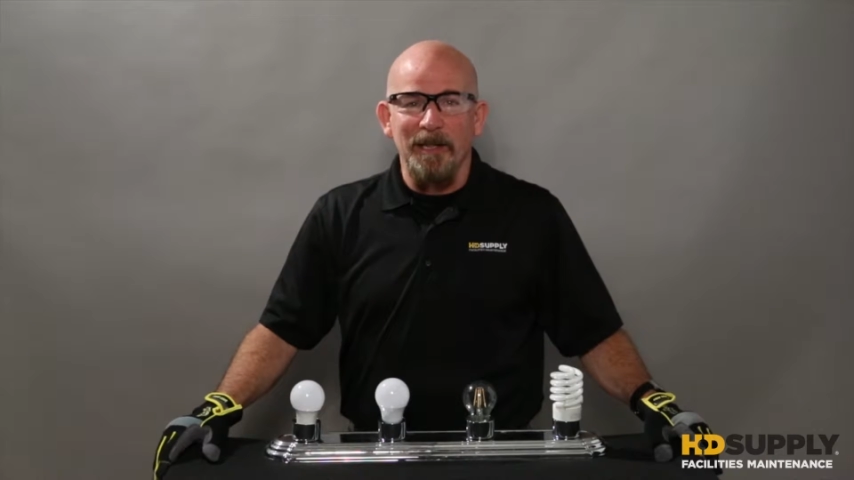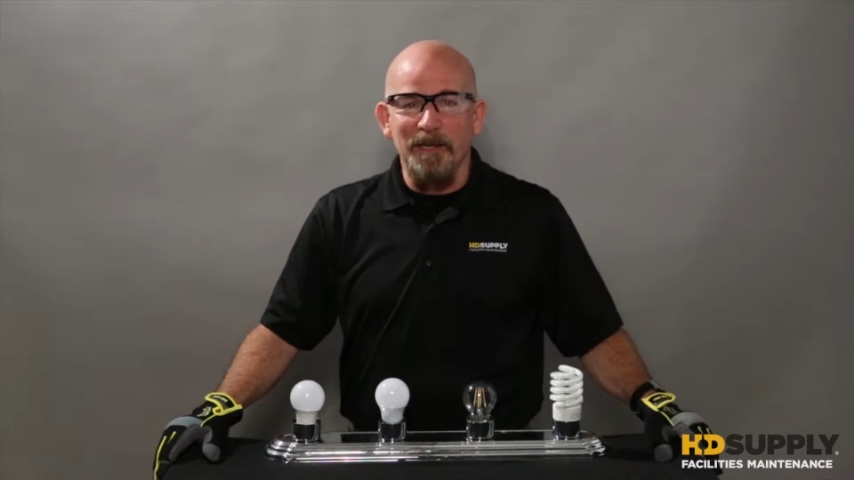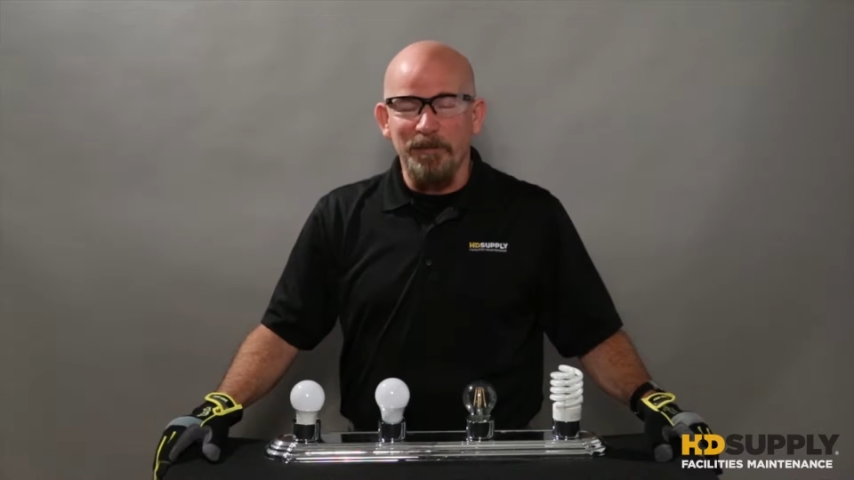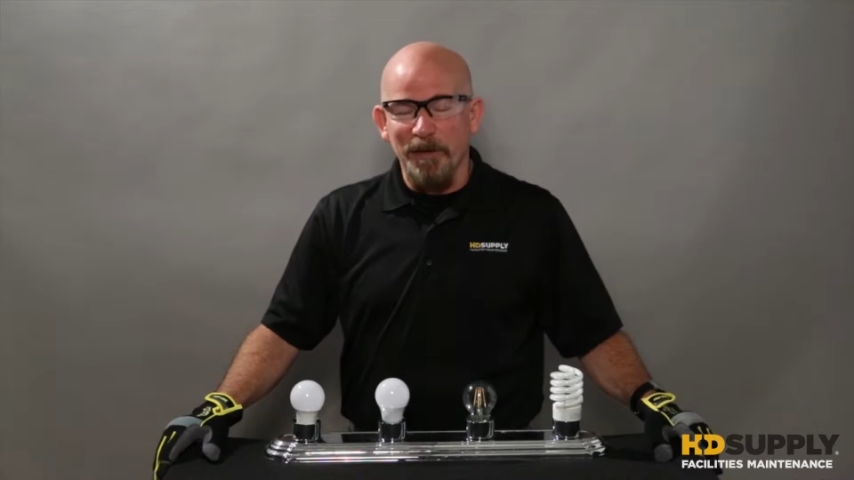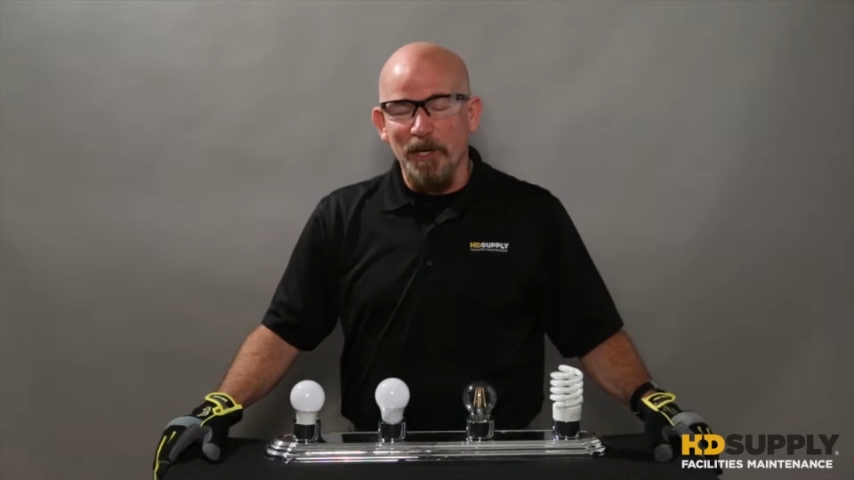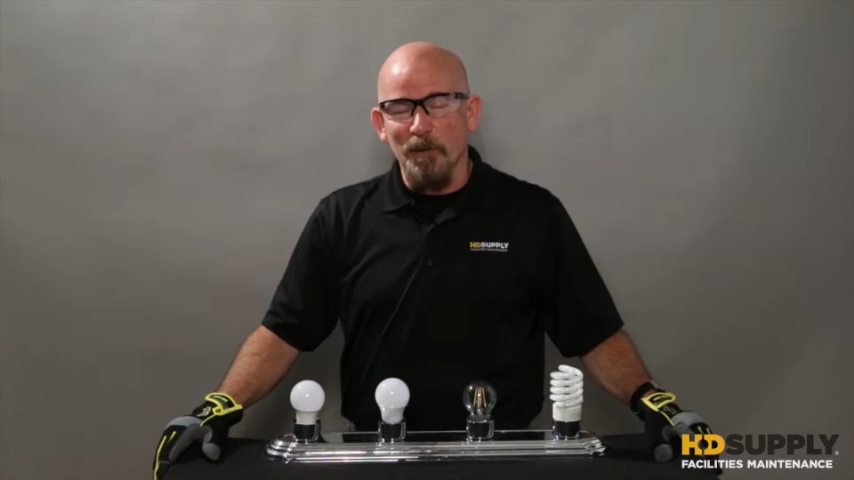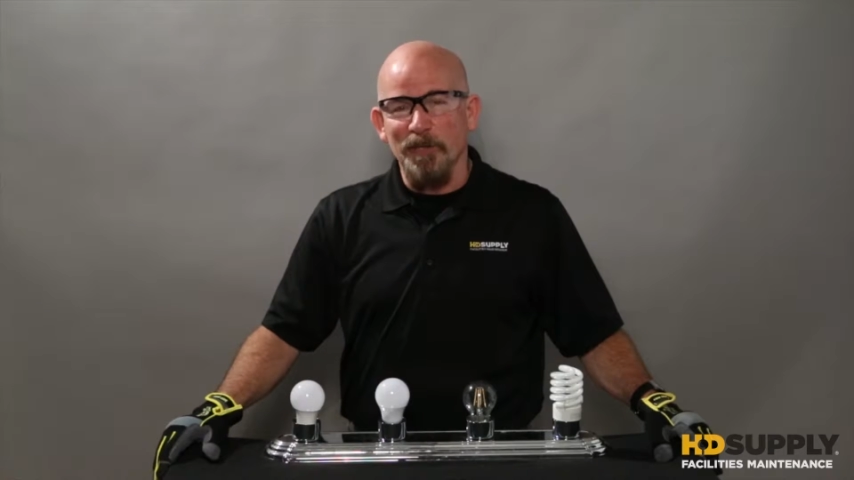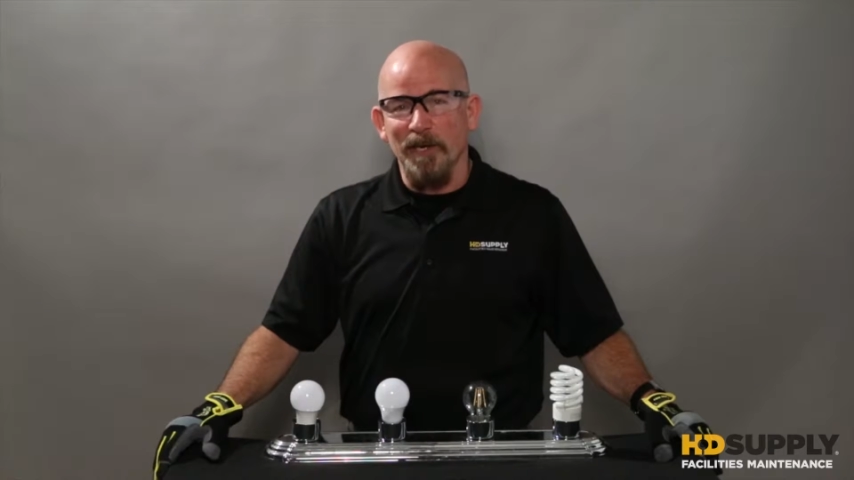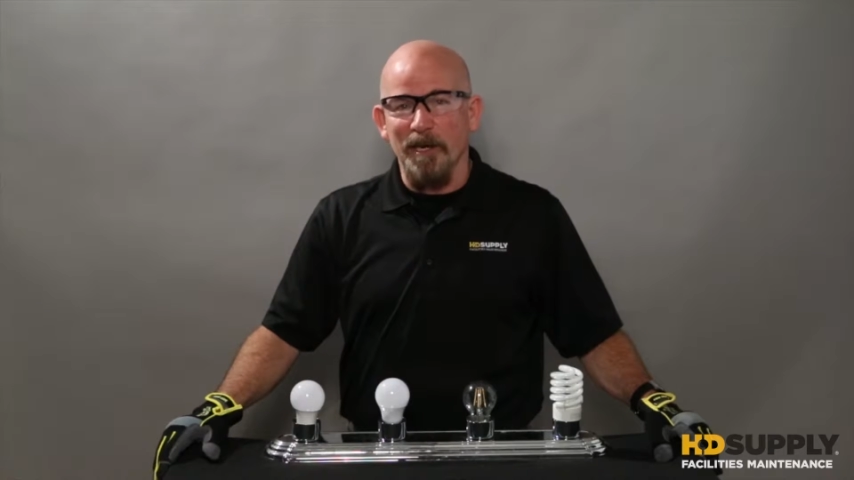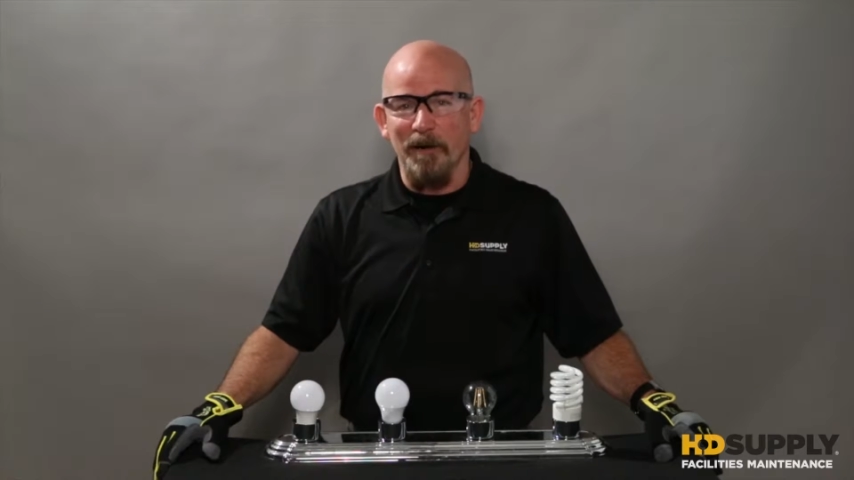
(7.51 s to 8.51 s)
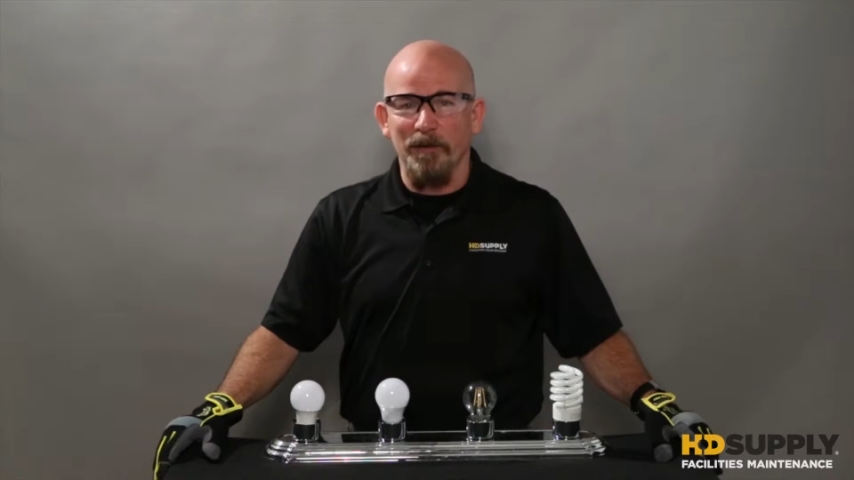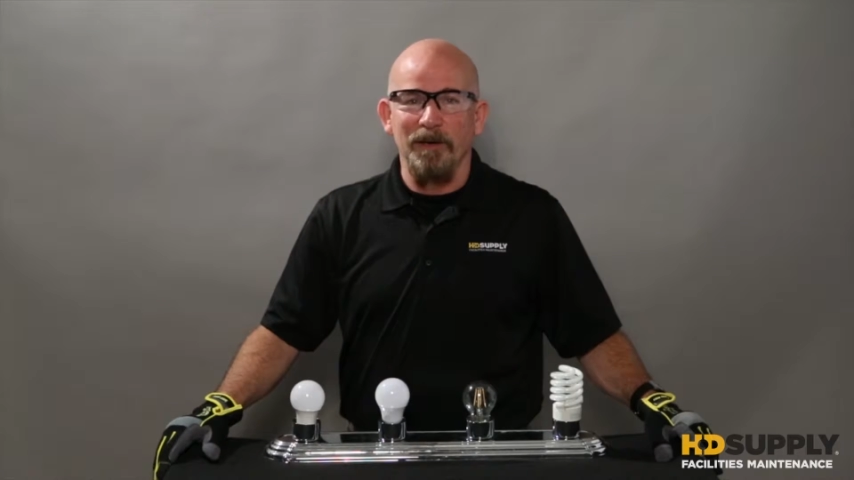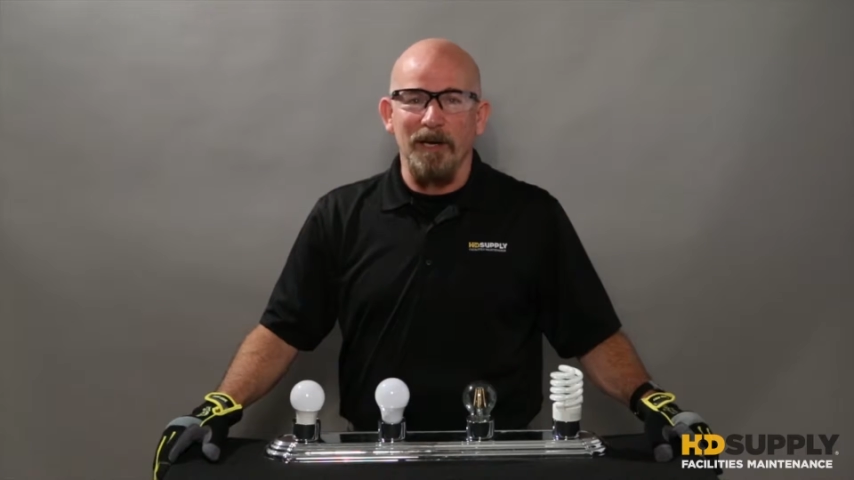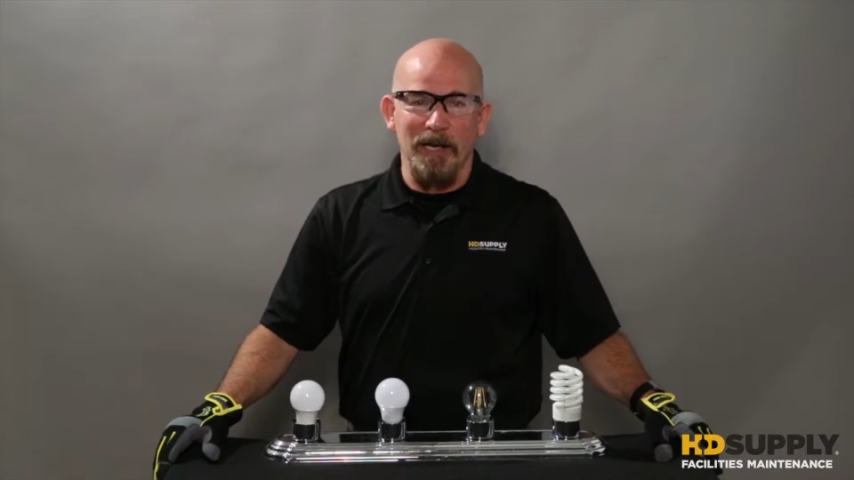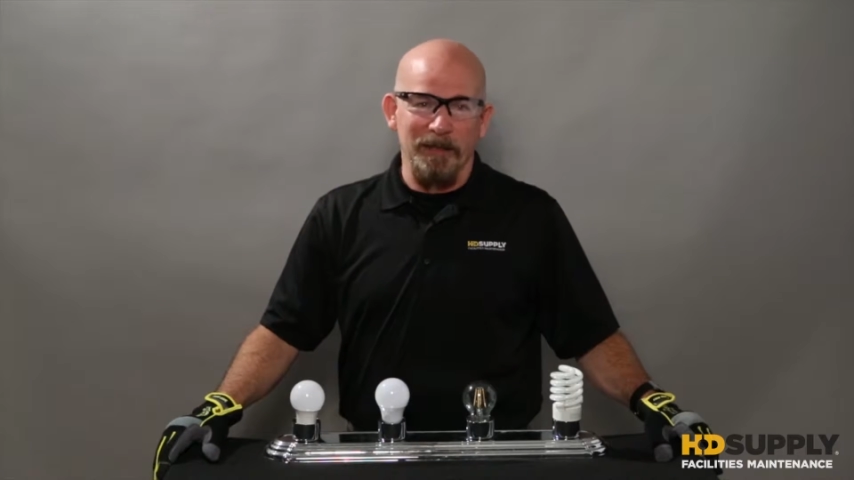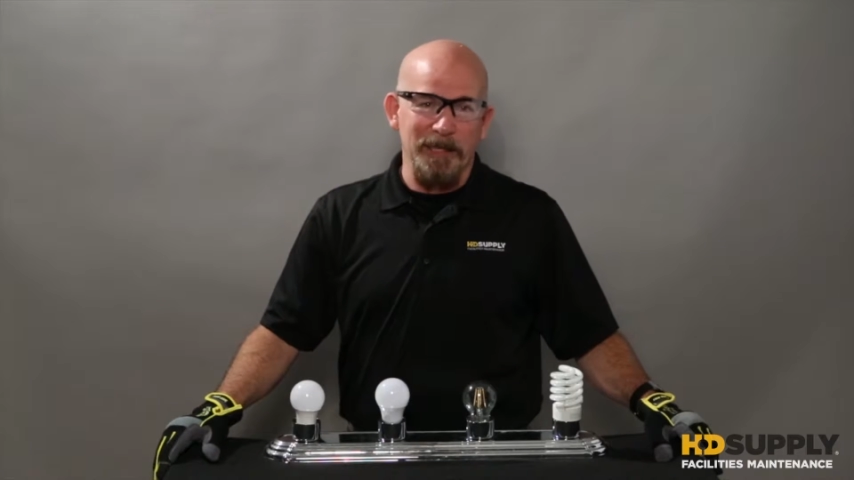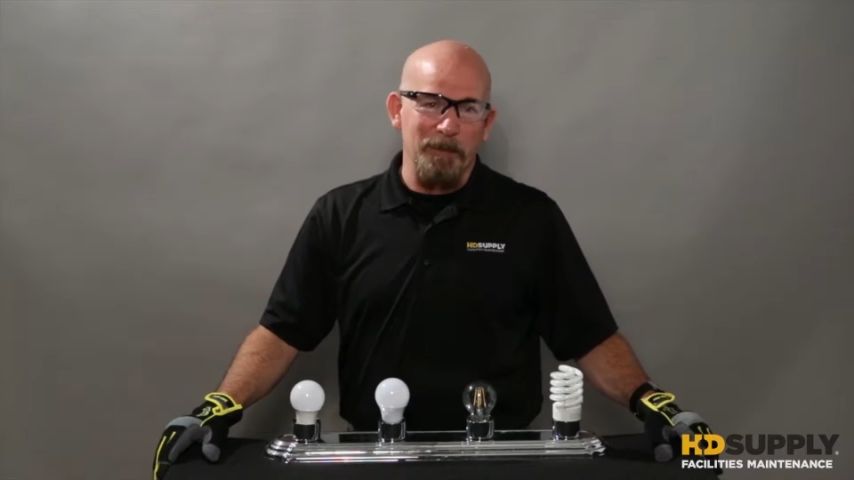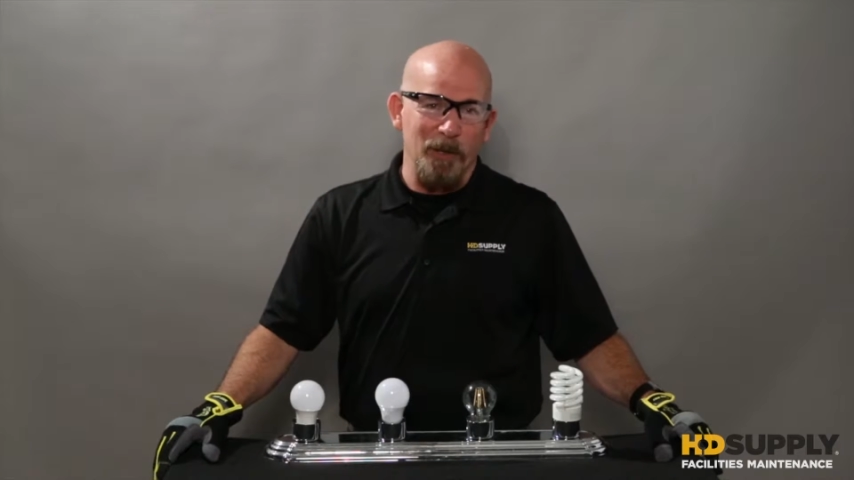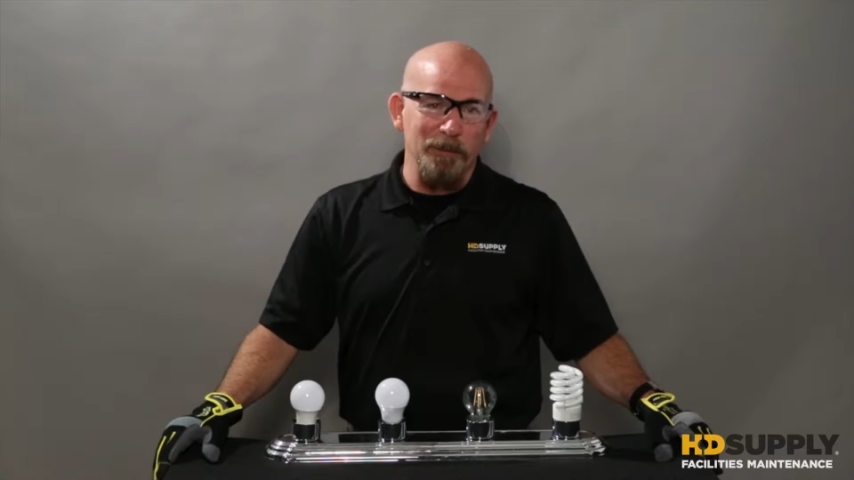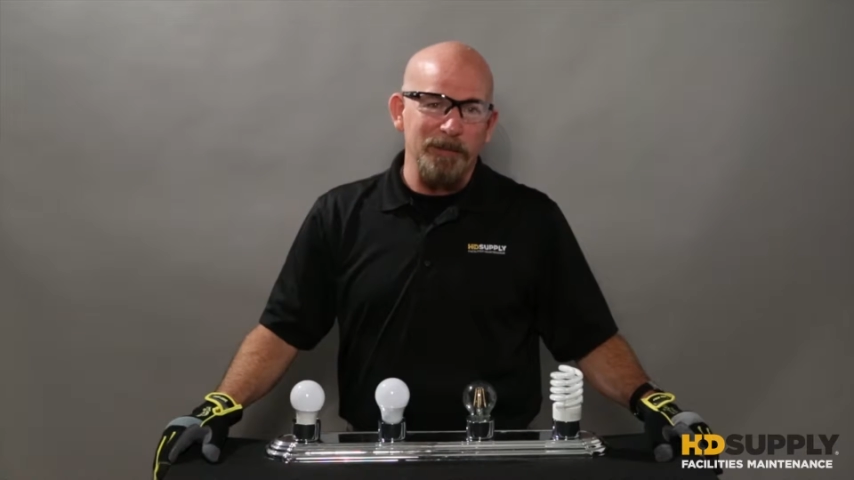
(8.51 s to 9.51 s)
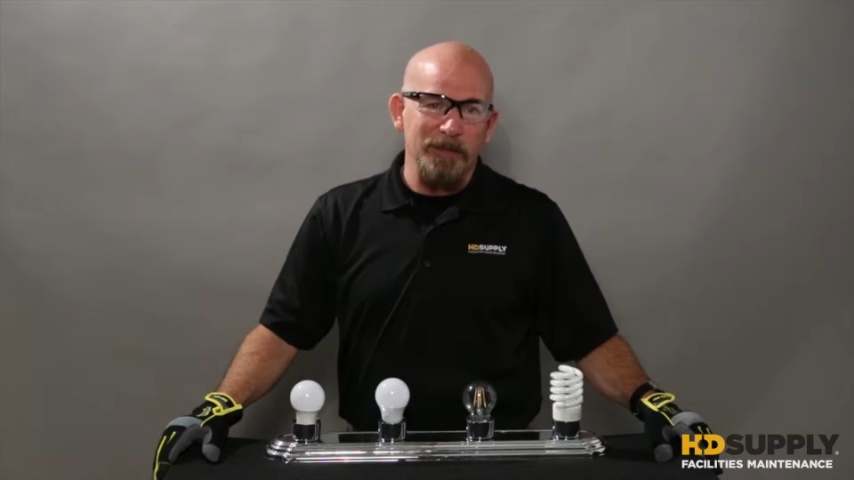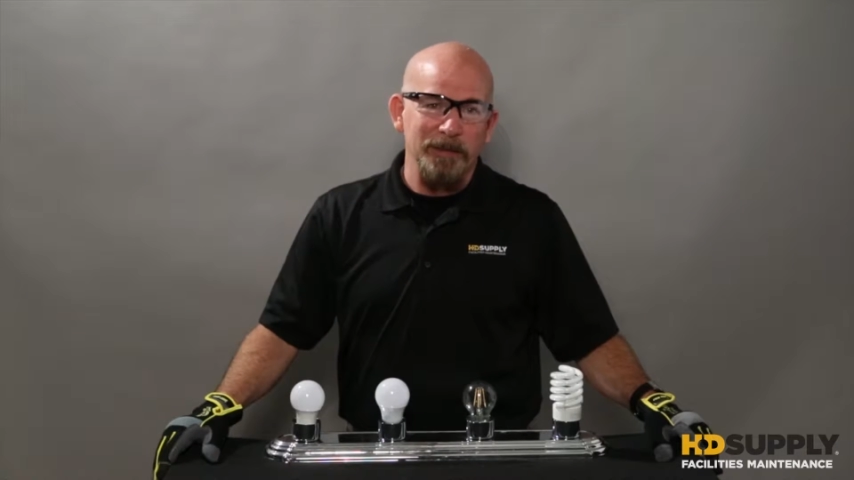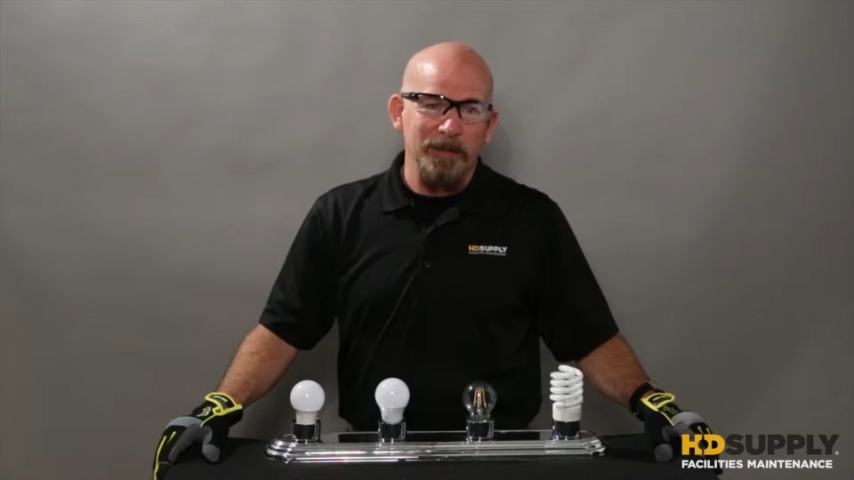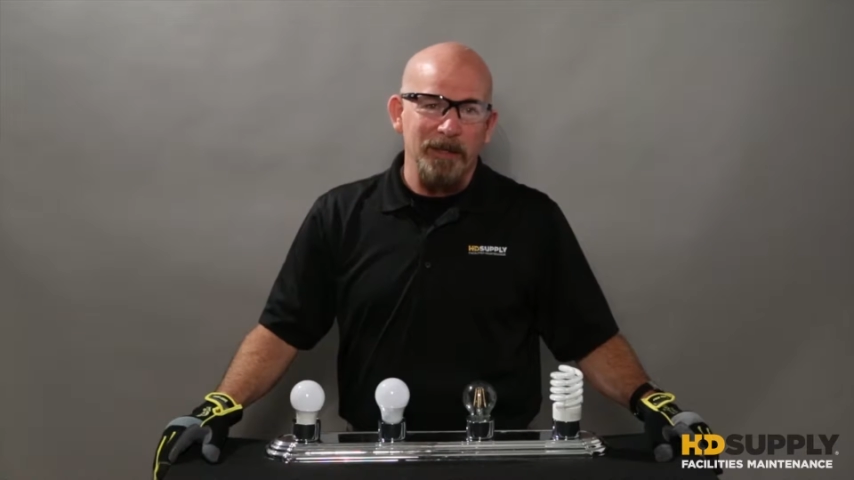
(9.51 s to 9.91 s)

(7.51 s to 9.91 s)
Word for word: This video is going to cover LED bulbs.